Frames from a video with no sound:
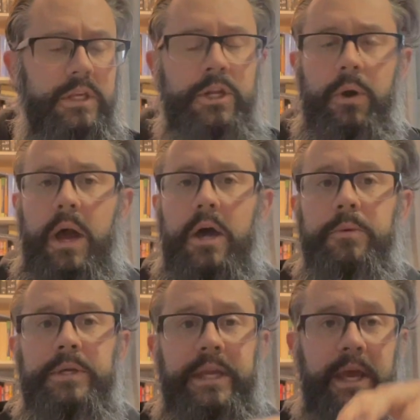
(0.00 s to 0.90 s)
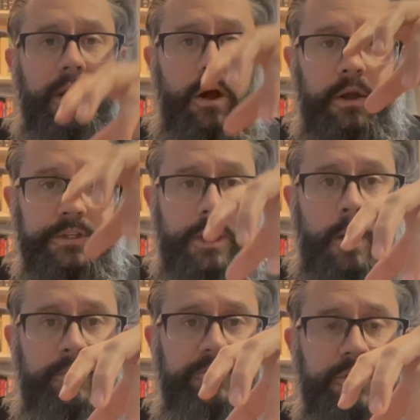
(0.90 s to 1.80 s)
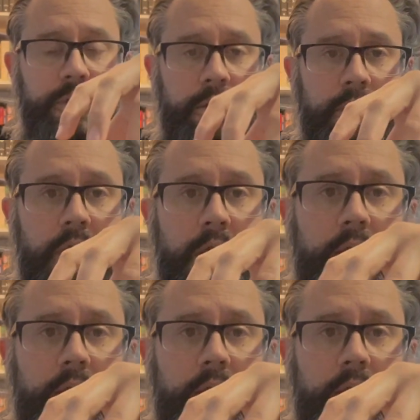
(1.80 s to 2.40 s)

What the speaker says: How do we get on top of each other